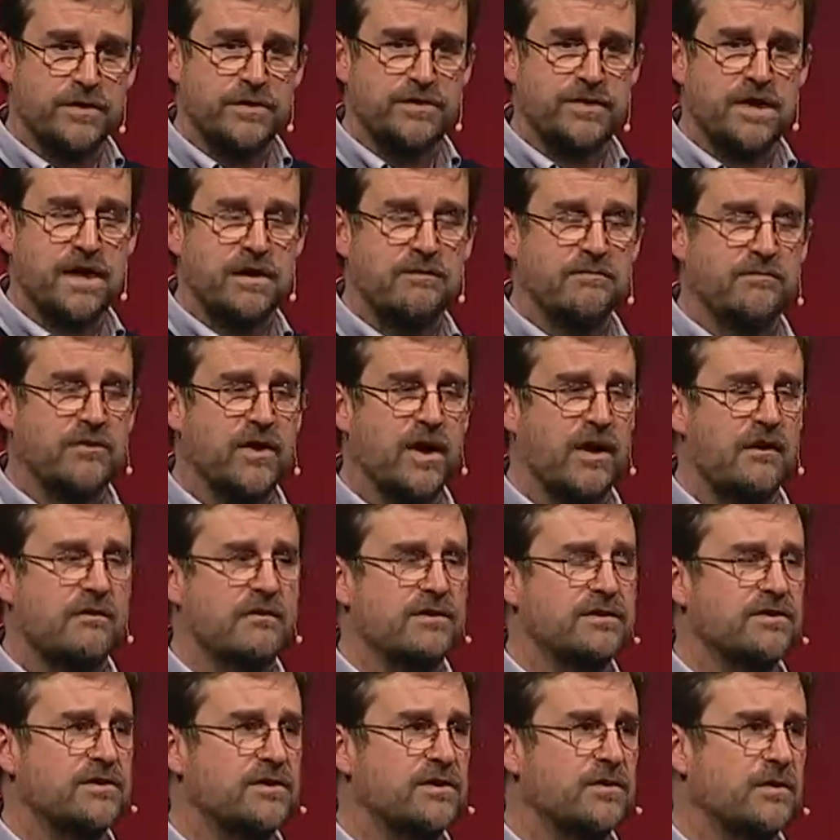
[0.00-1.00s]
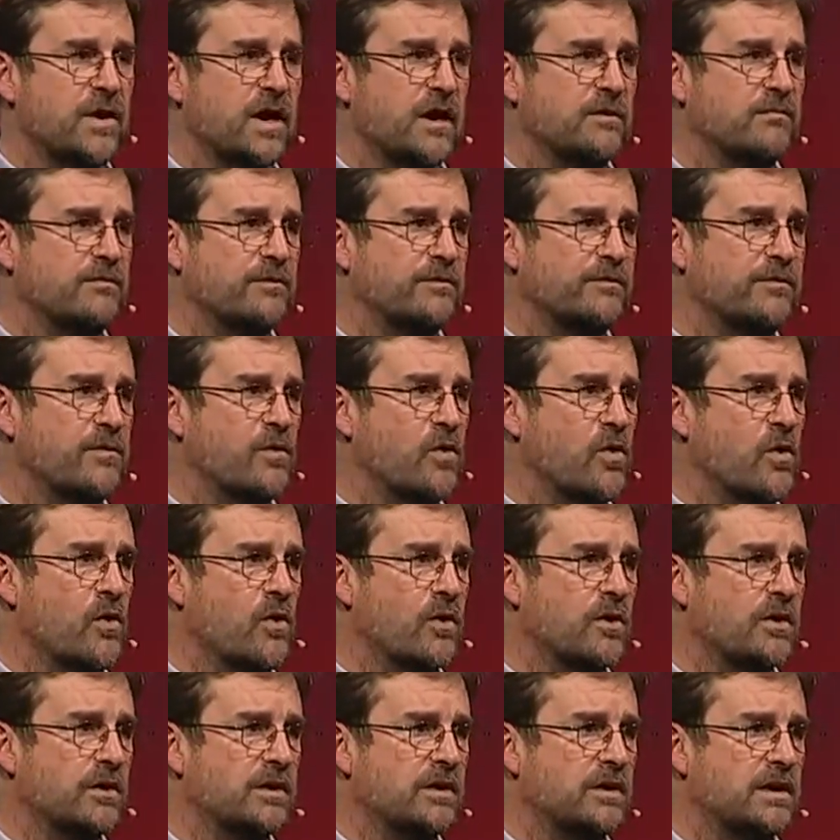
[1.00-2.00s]
the same virus that you had
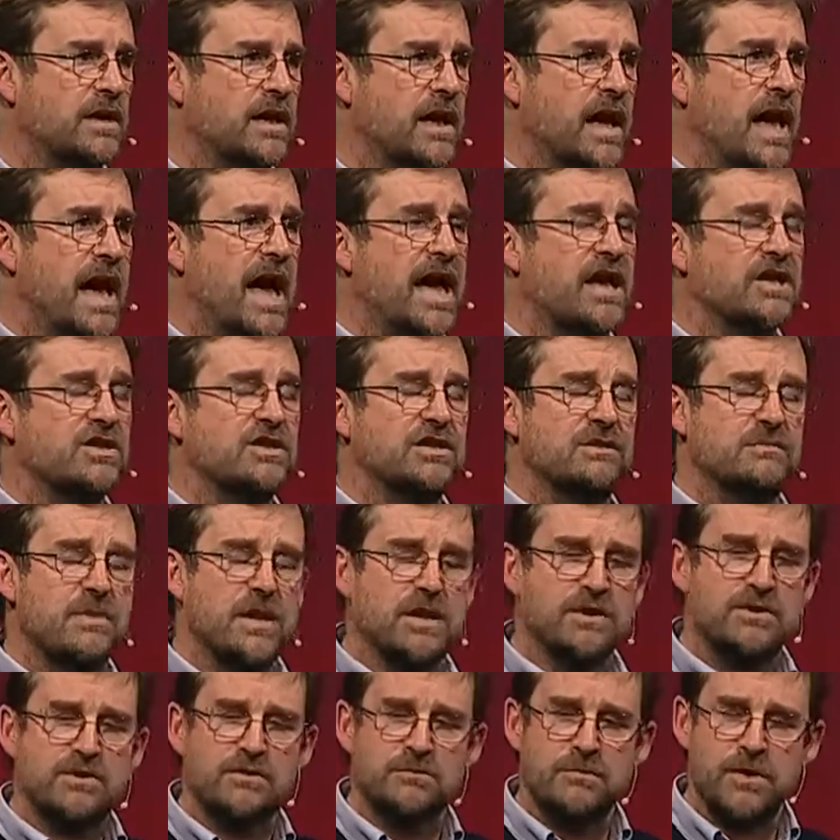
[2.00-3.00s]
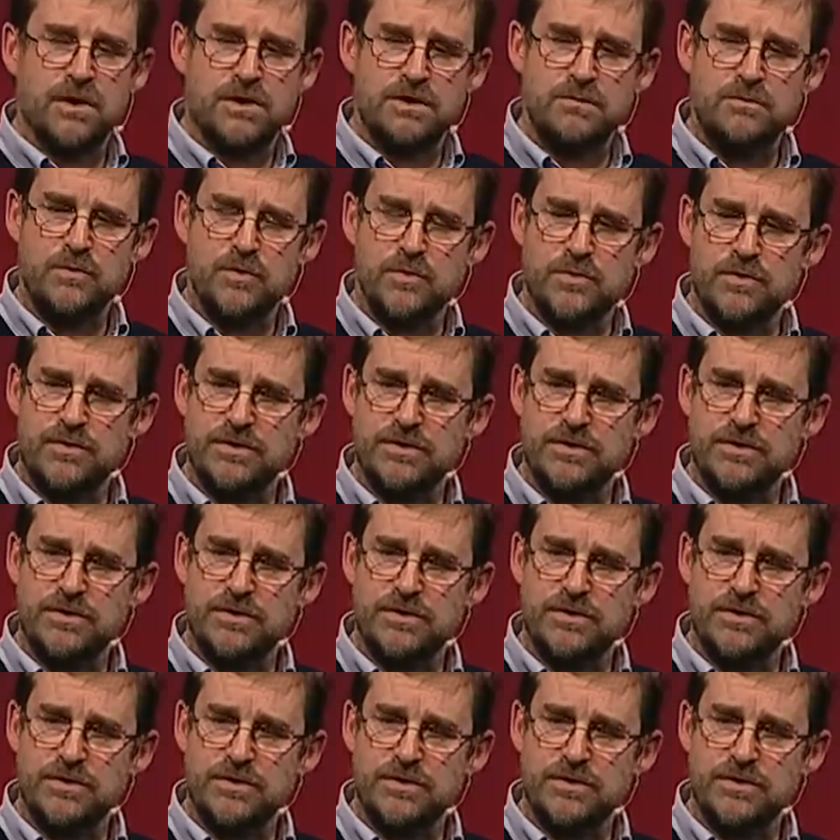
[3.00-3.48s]
before actually makes you much more